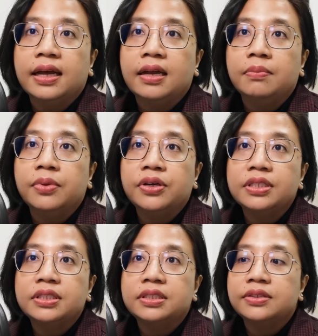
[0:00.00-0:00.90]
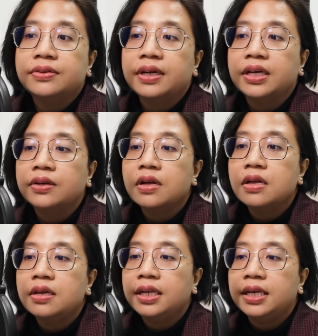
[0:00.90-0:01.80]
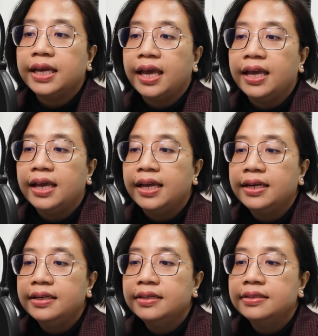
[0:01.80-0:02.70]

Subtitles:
And post record again.